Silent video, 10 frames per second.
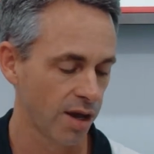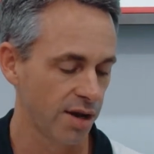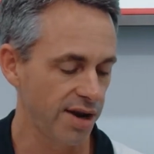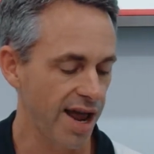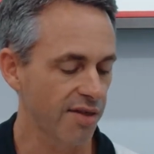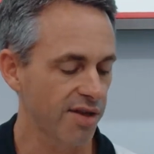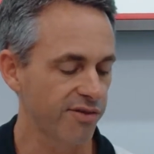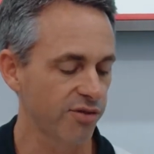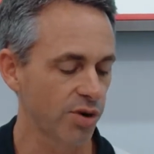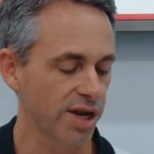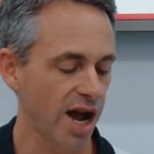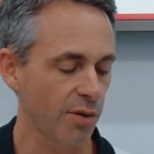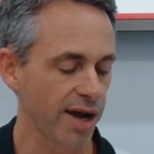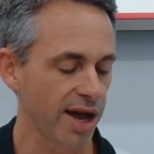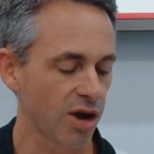Now therefore,
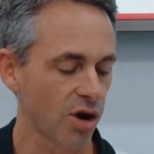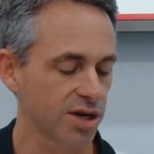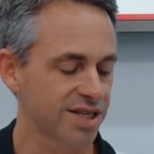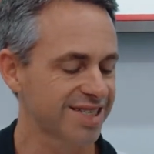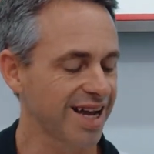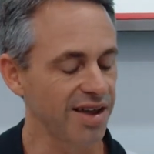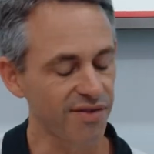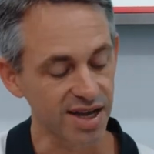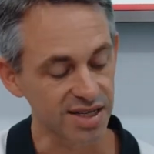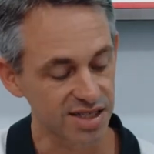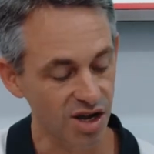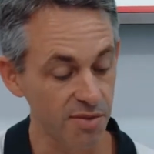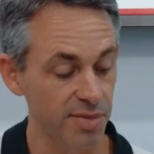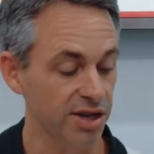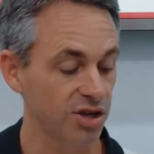Yahweh our God, save us, I
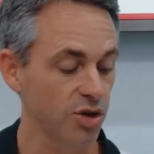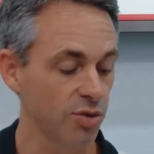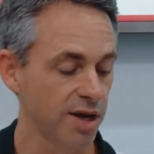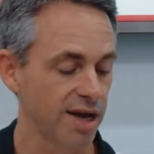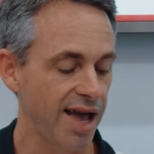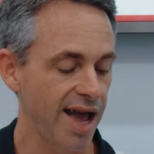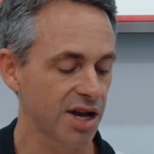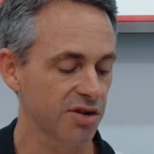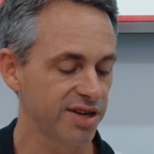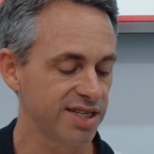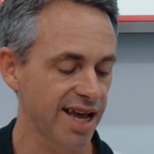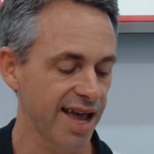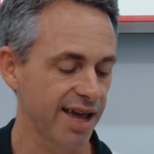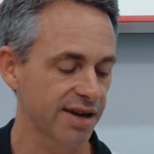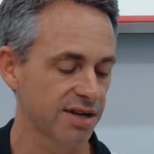beg you, out of his
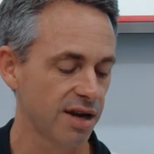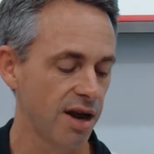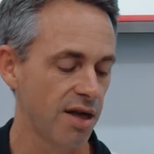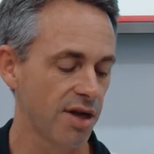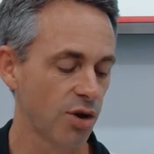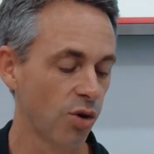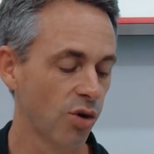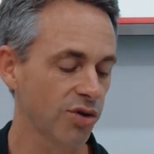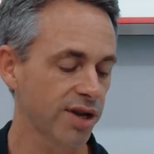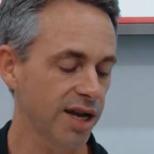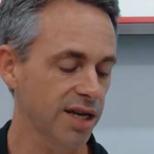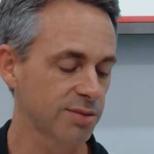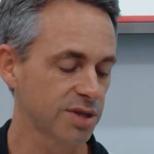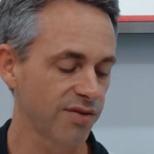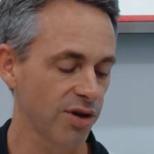hand, that all the
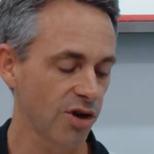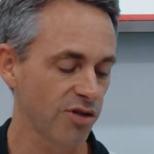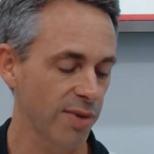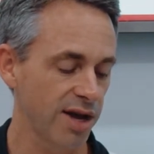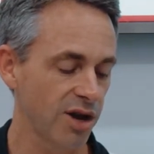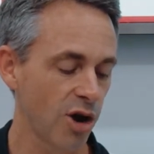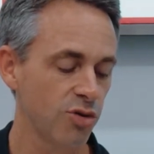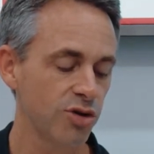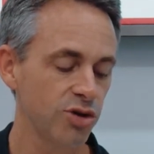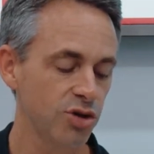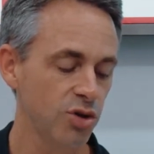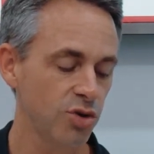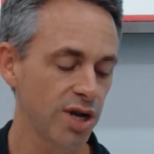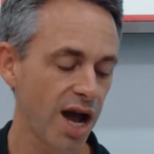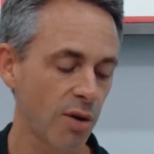kingdoms of the earth may know that you,
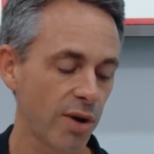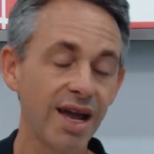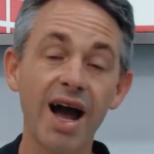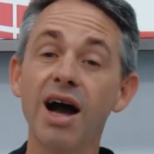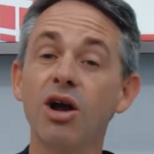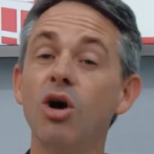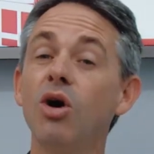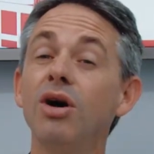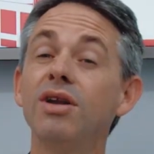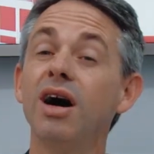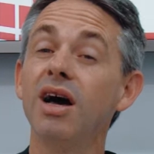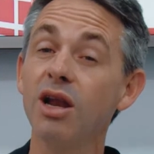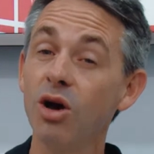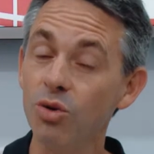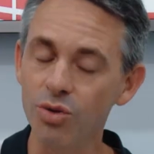Yahweh, are God
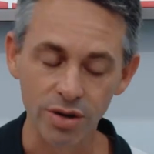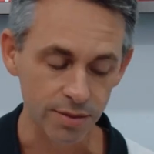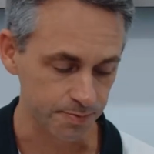alone.